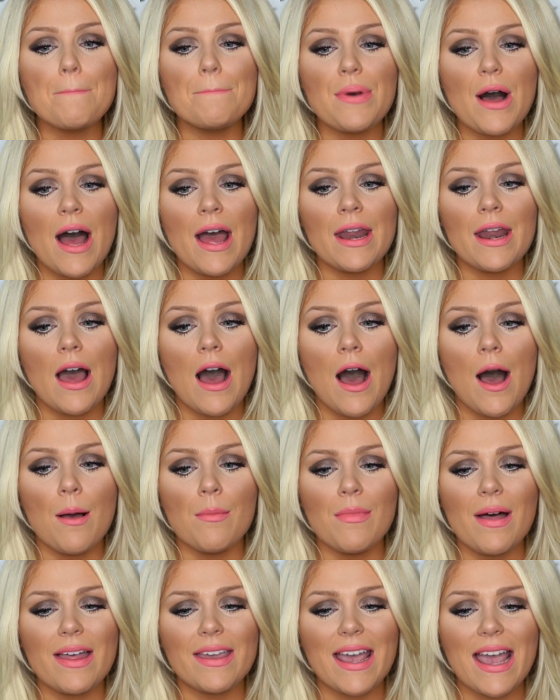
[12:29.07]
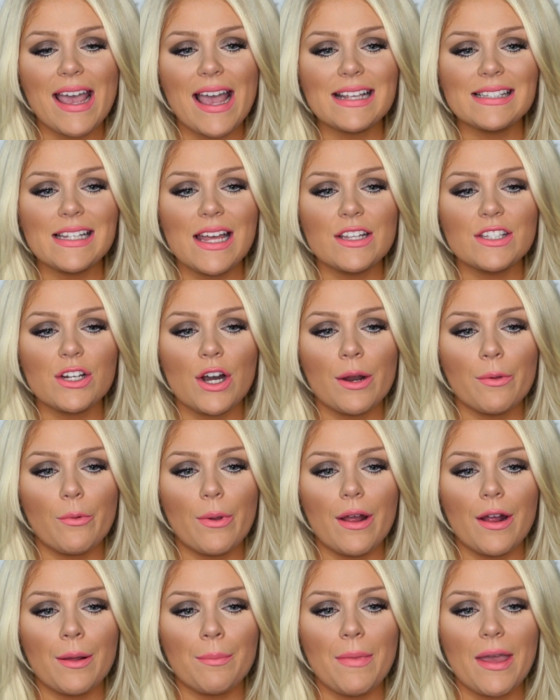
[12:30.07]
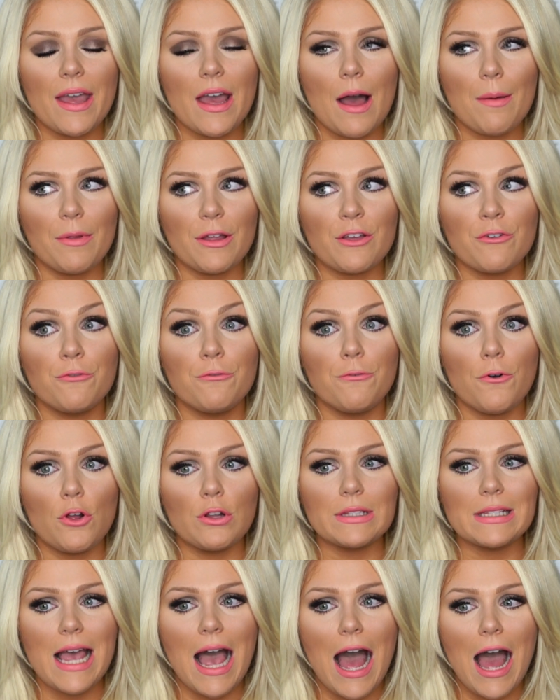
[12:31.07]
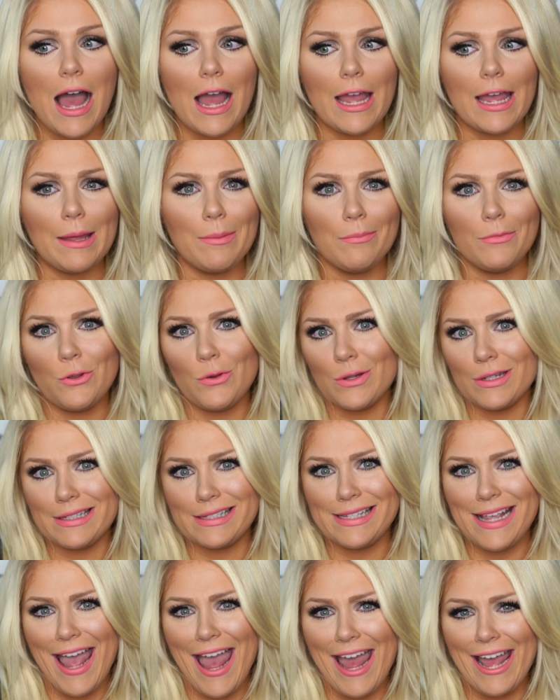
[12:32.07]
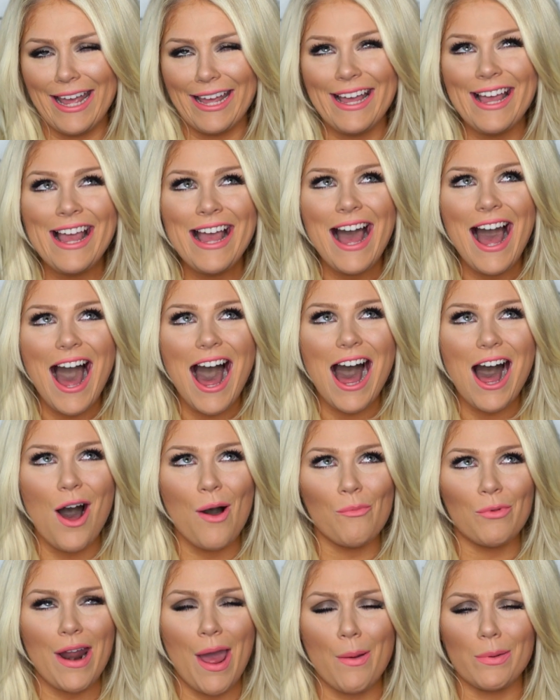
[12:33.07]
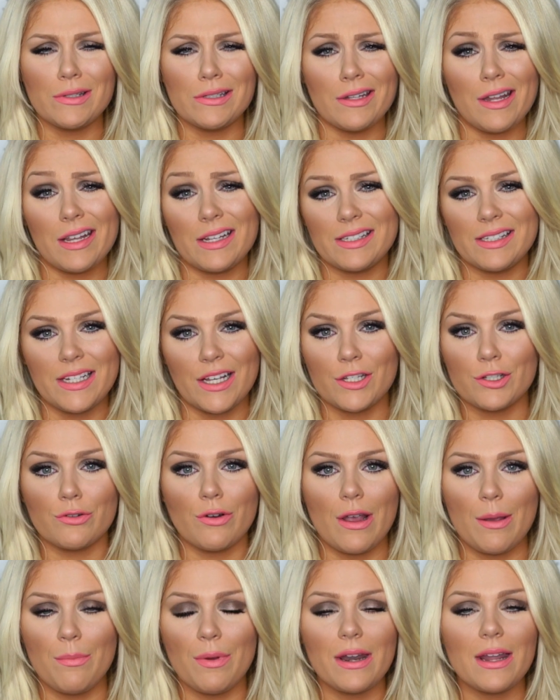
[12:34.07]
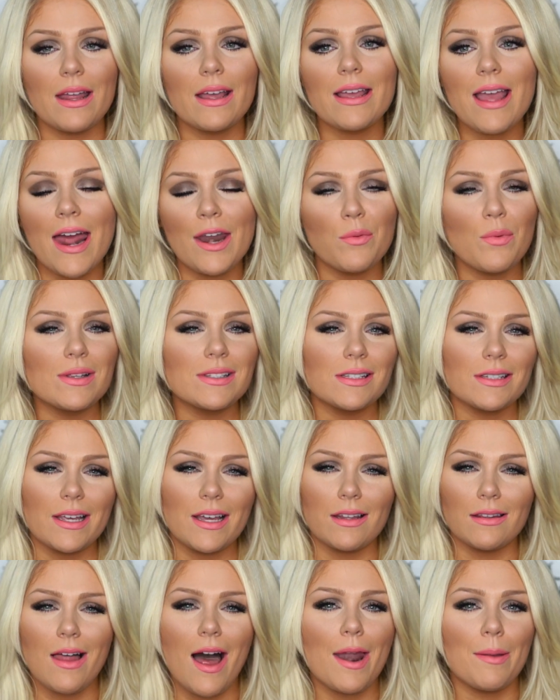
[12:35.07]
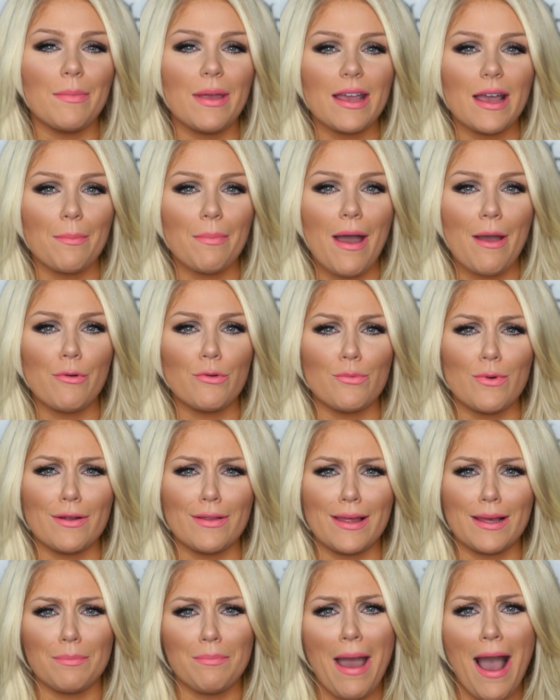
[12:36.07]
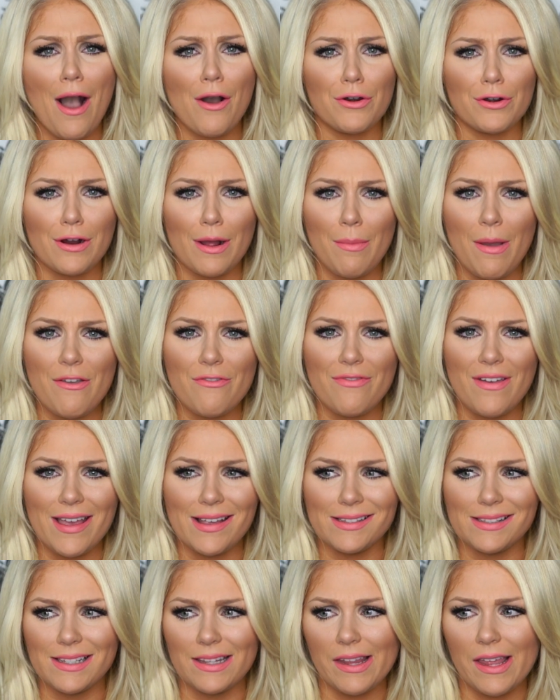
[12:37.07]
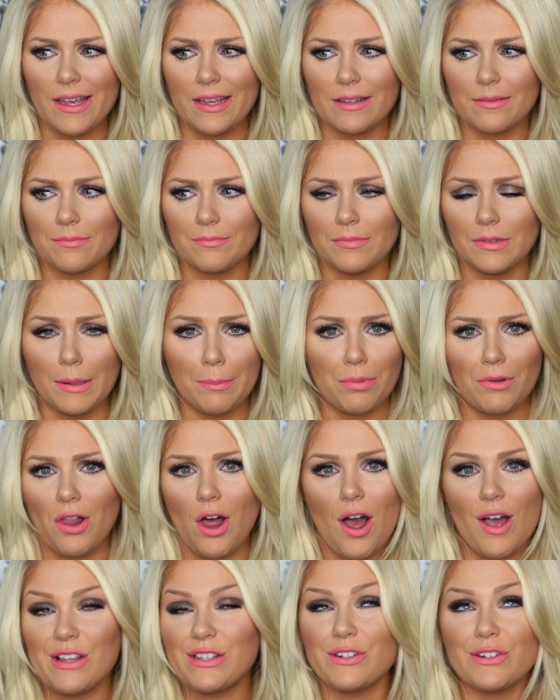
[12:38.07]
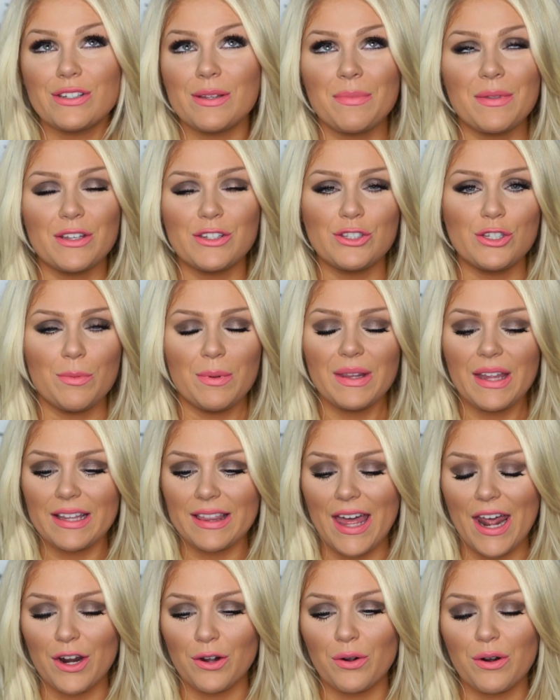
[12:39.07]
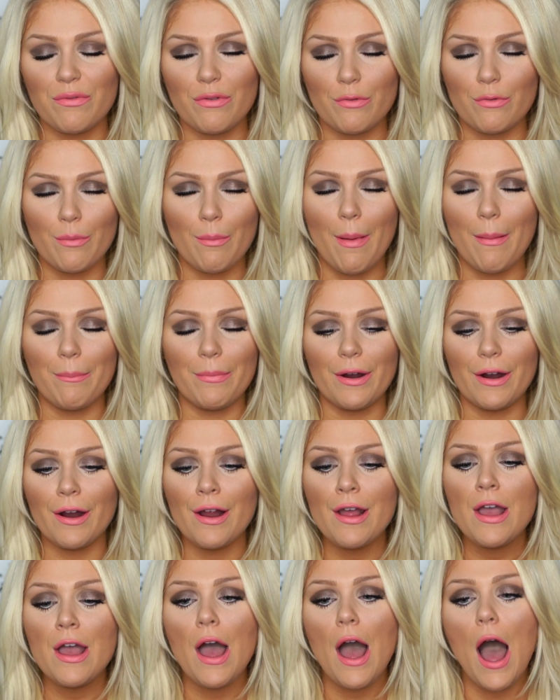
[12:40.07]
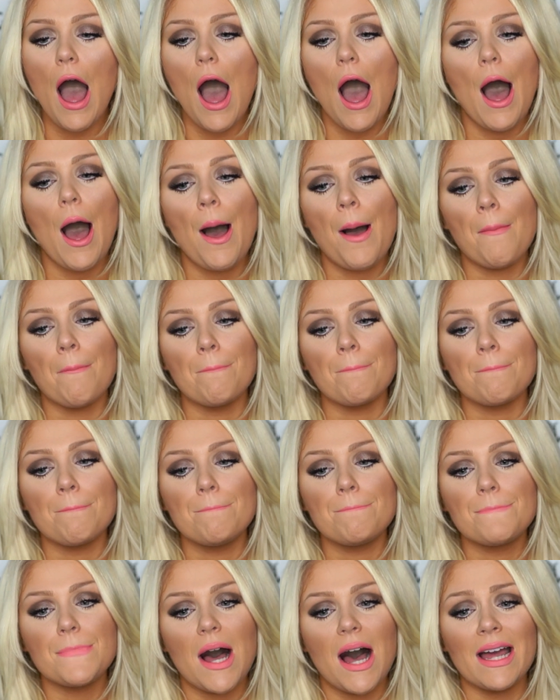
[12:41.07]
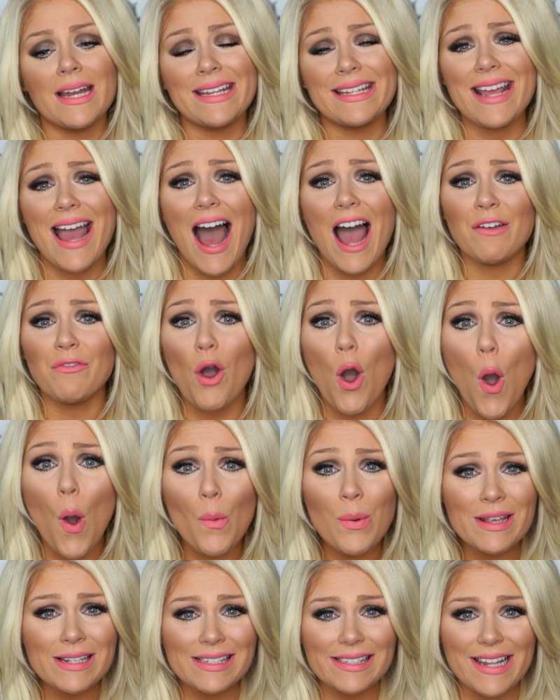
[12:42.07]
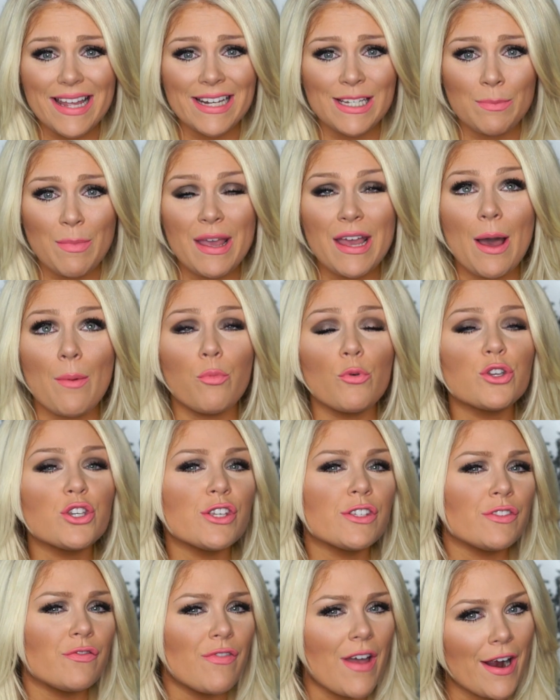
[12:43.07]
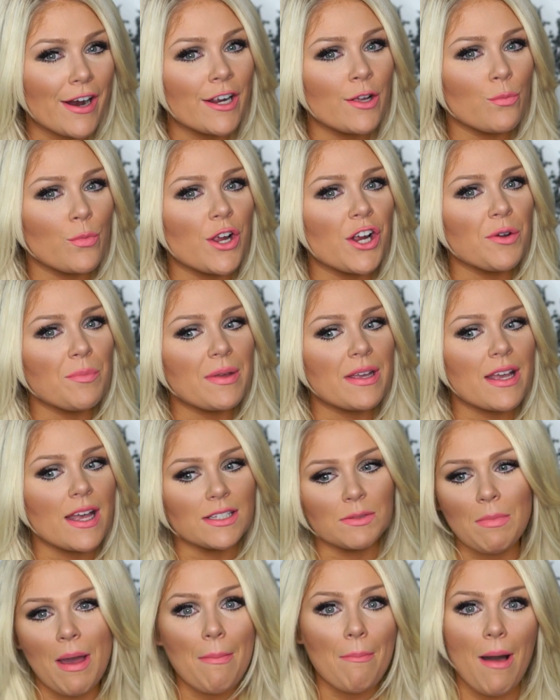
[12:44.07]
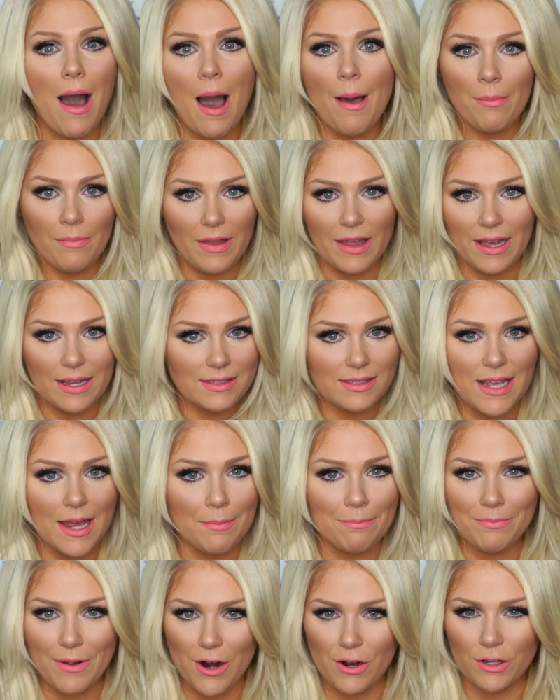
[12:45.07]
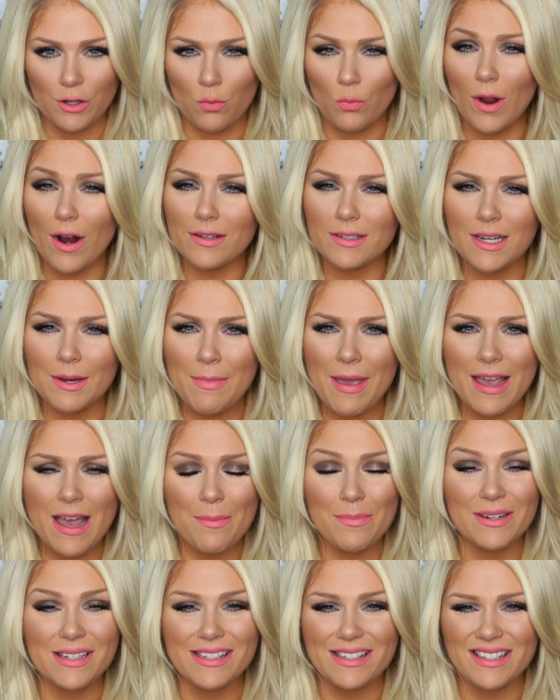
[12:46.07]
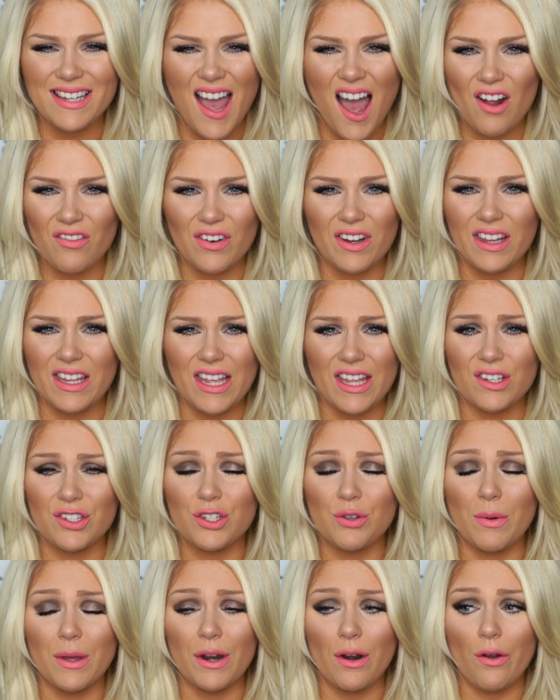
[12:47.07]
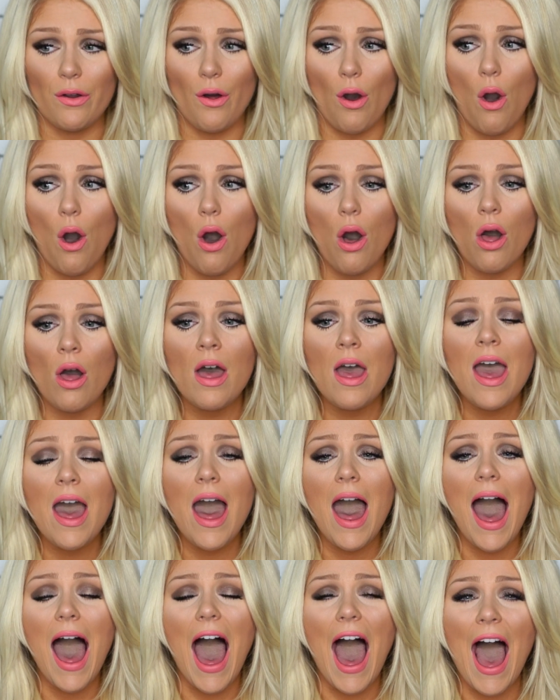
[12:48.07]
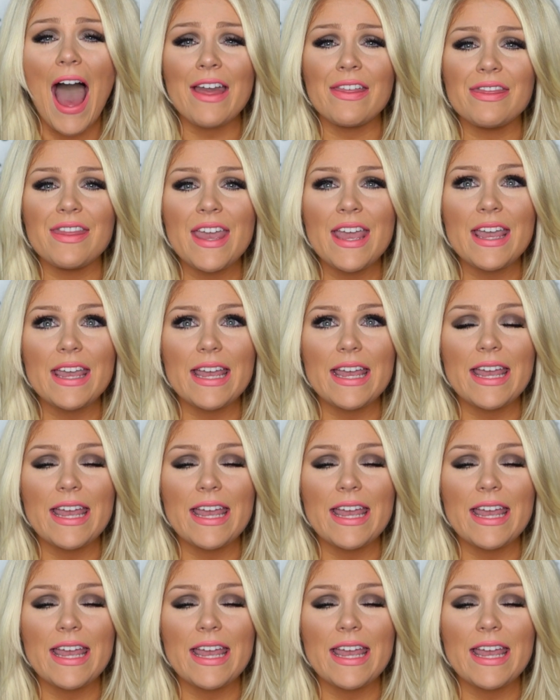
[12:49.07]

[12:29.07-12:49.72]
But like I guess I started wearing makeup like full time, you could say, when I was in like 6th grade. But again, it wasn't like a lot of makeup. I would wear like powder on my face and like lip gloss or something stupid like that. I don't even remember. But yeah, I've always liked makeup, which is very weird, because my mom, like I said, barely wears any makeup and is not really into it at all. I think